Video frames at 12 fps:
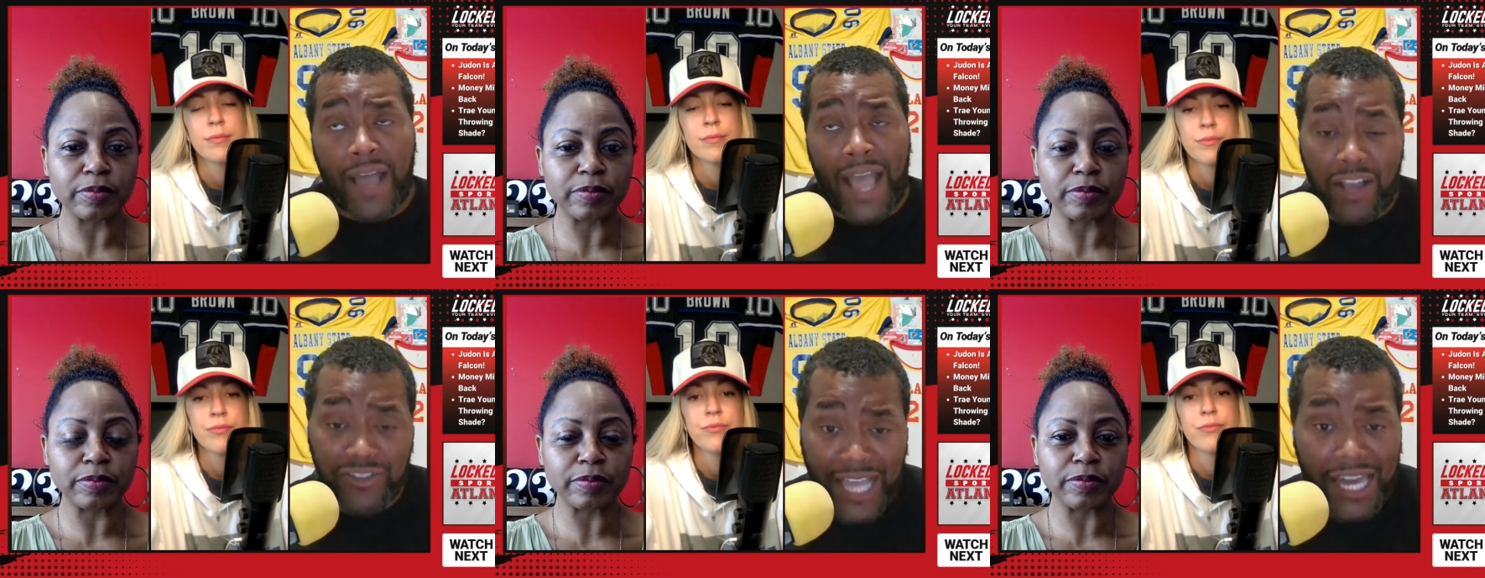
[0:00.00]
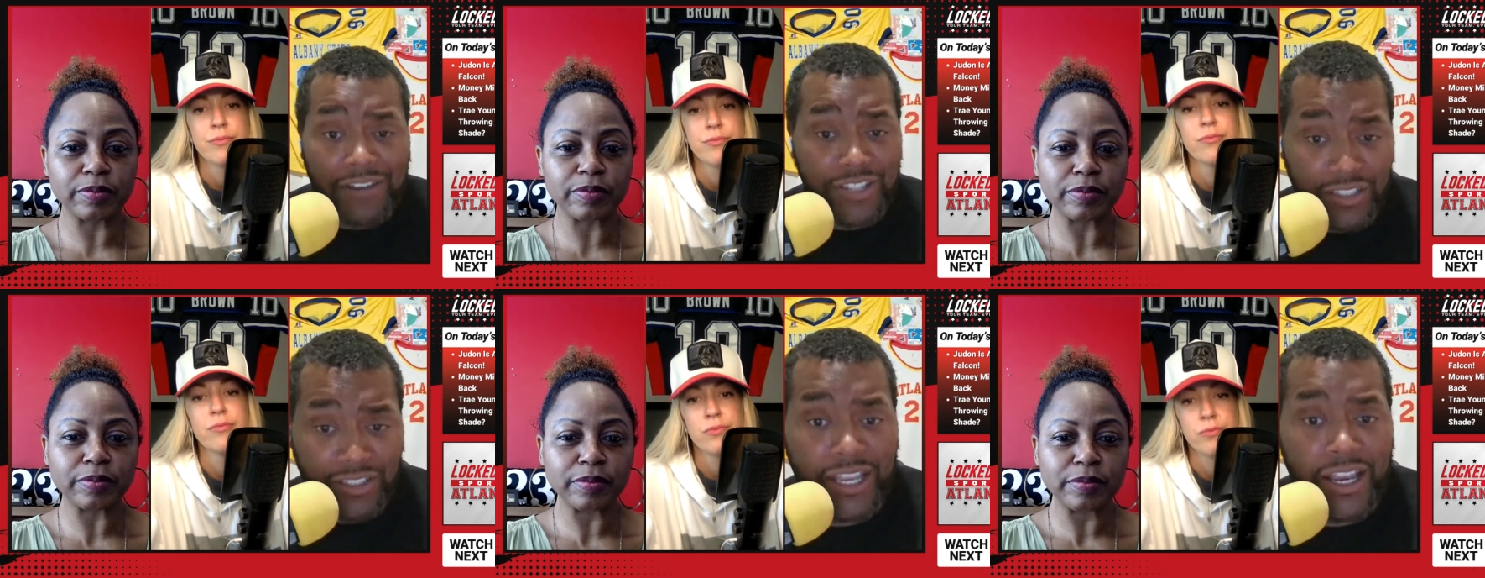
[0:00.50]
Speaker 1: outside of
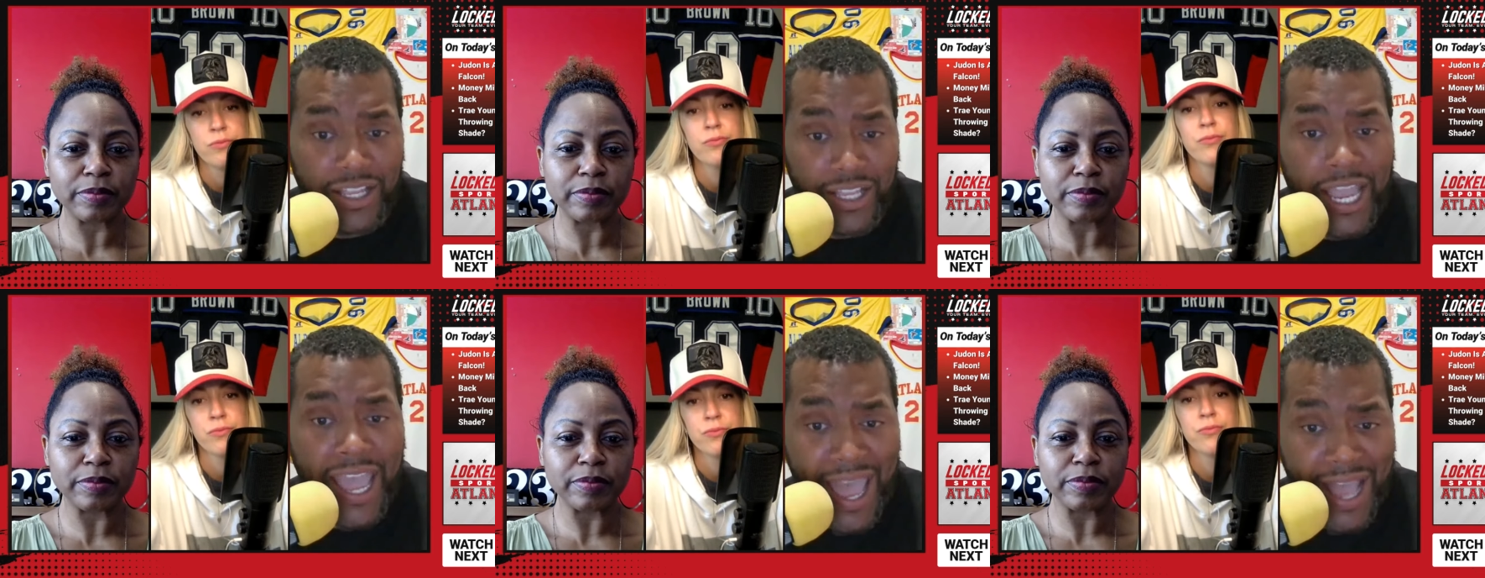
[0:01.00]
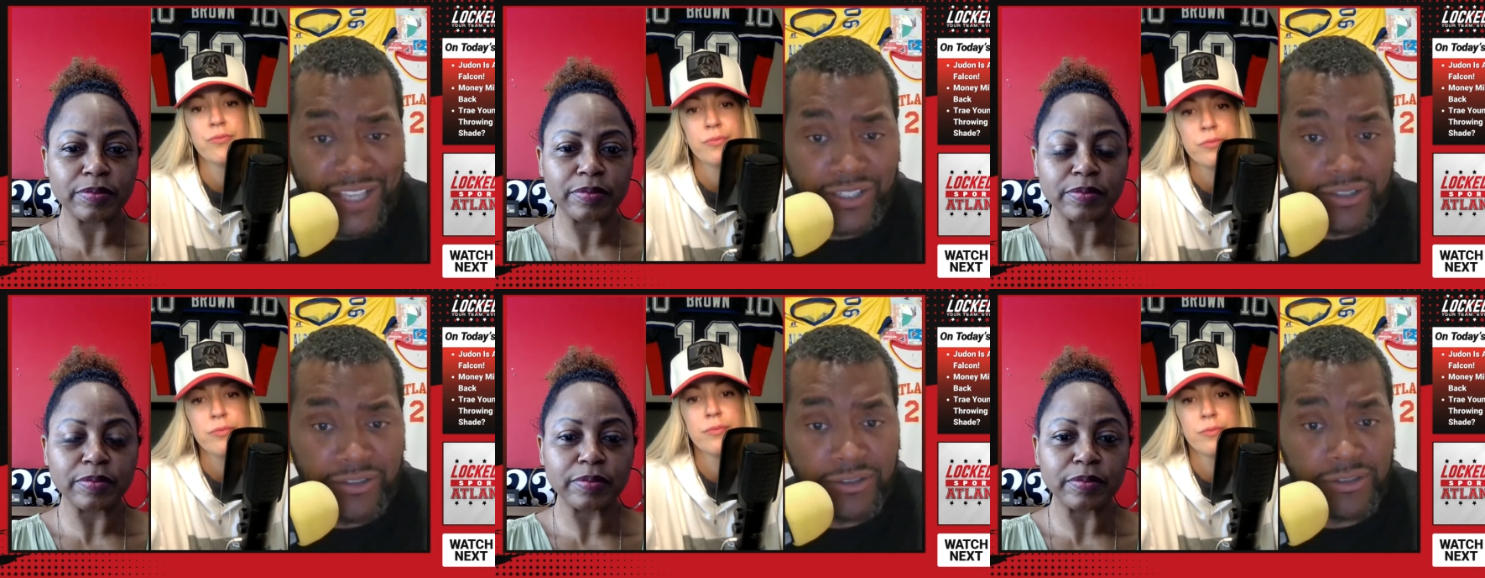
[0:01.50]
just their, their
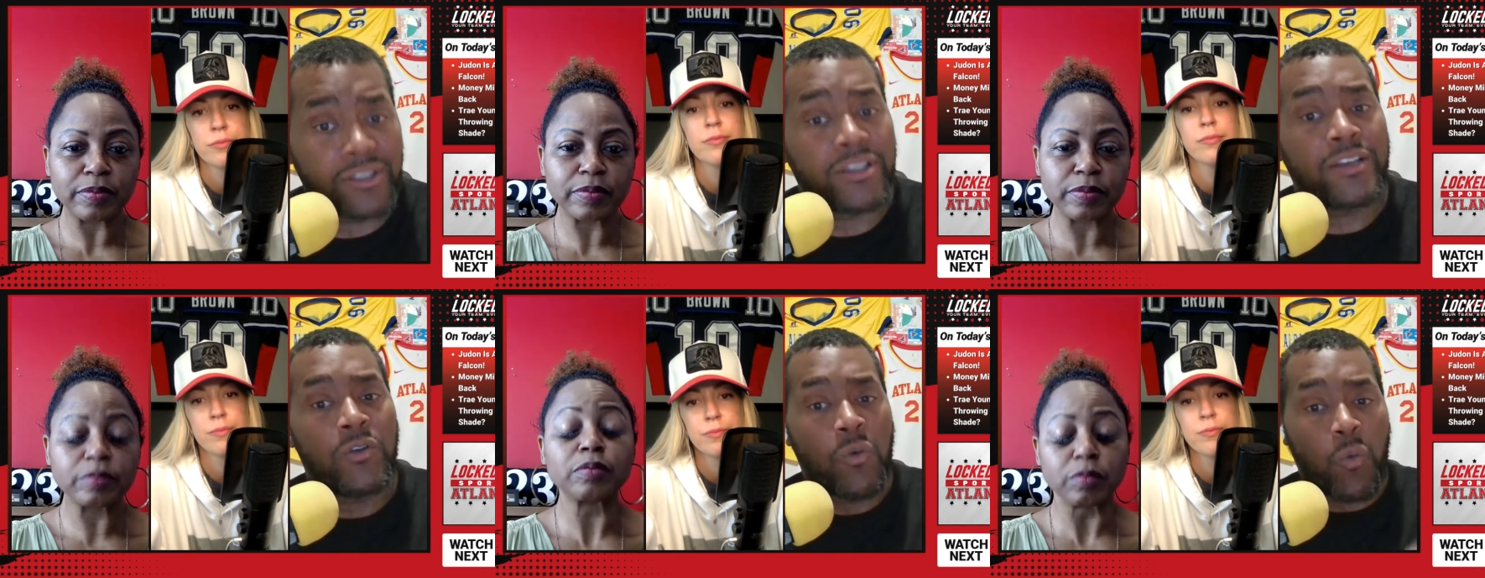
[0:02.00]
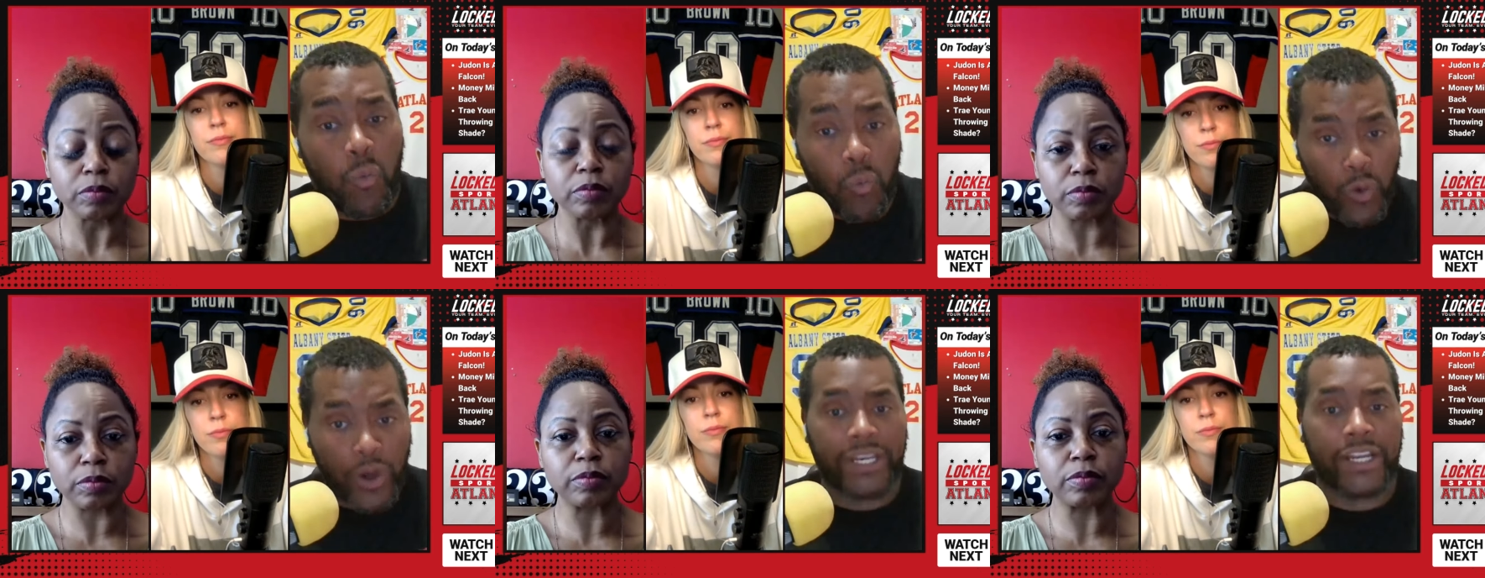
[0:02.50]
actions
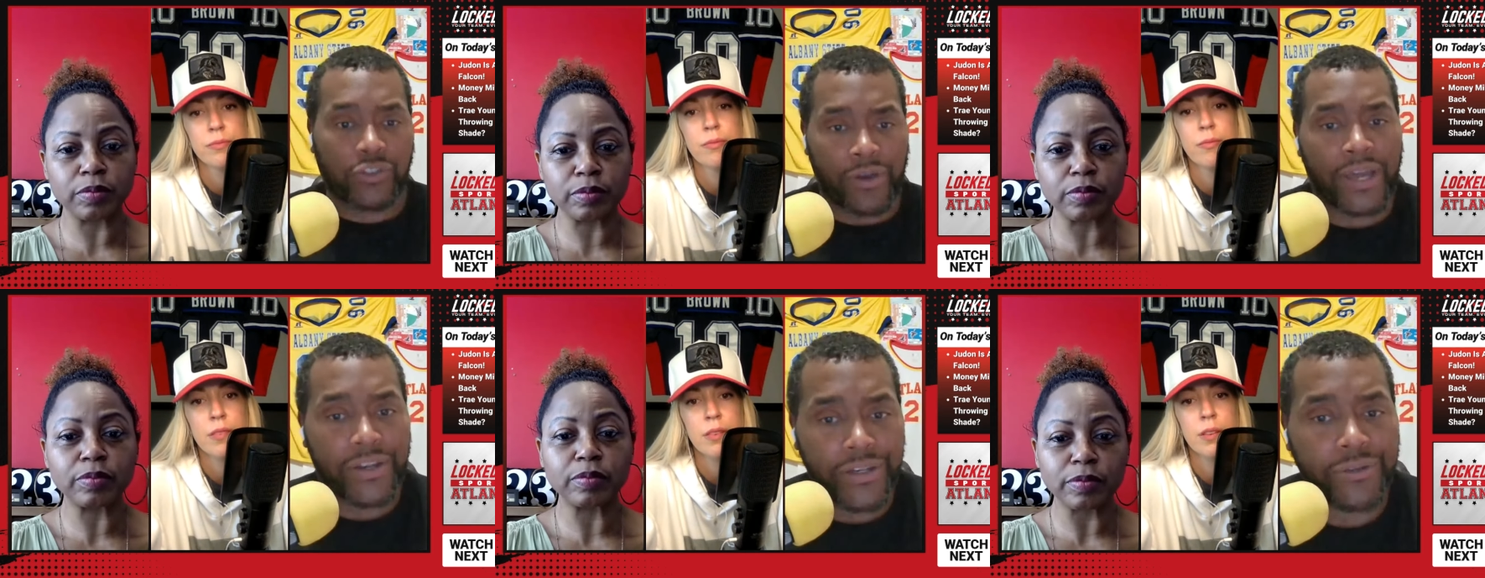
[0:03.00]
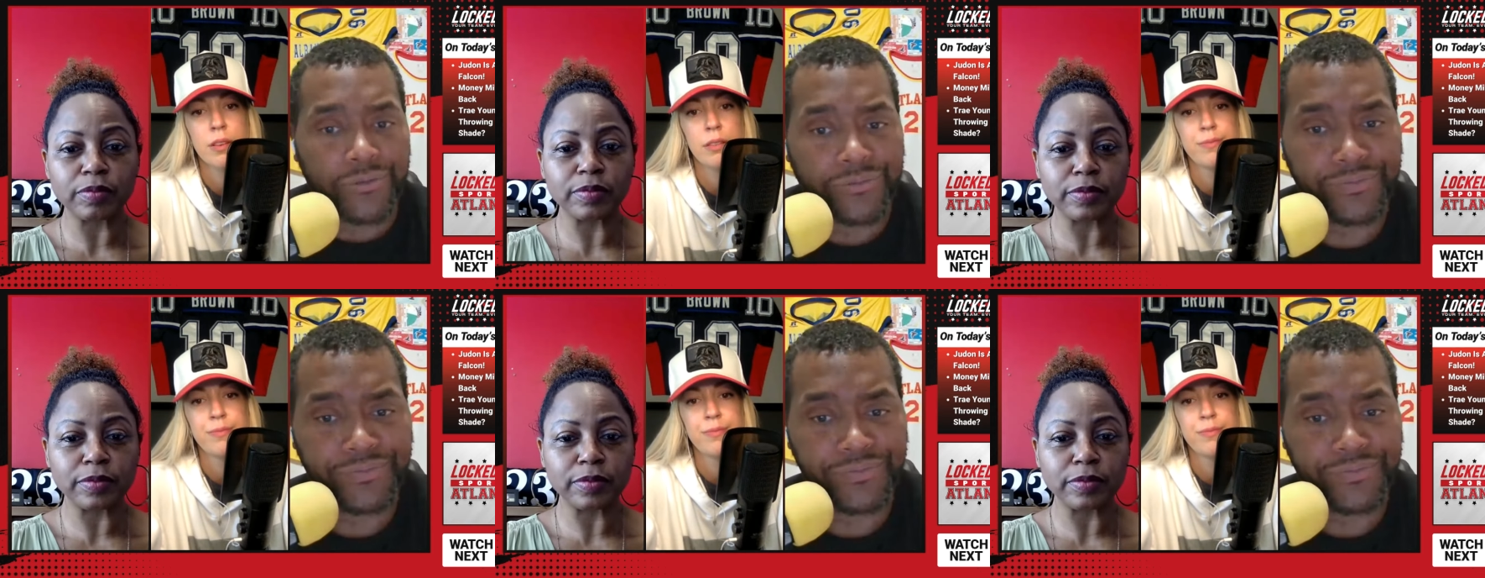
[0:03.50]
what they're trying to do.